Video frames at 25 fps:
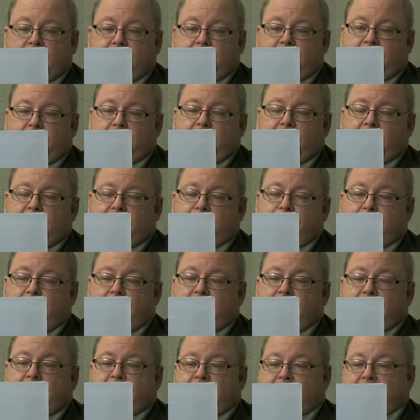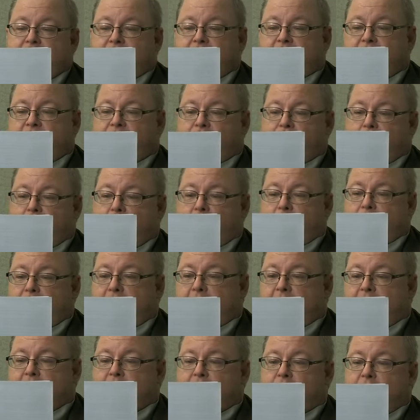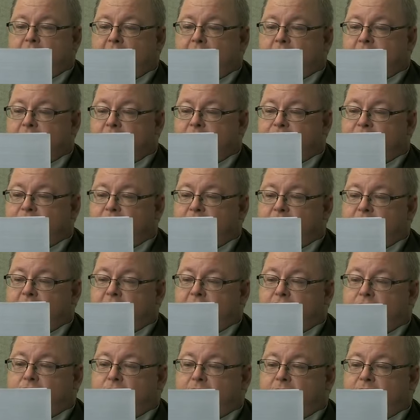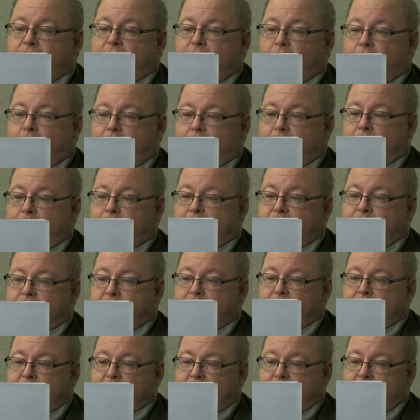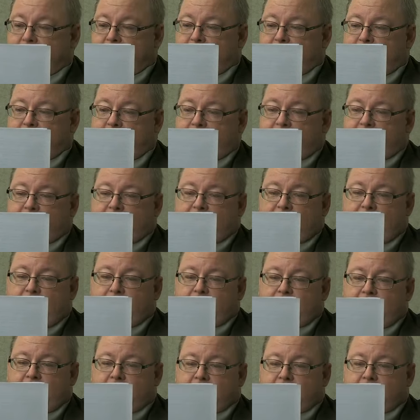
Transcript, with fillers: share experiences, and formulate a strategy for judicial reform. In time,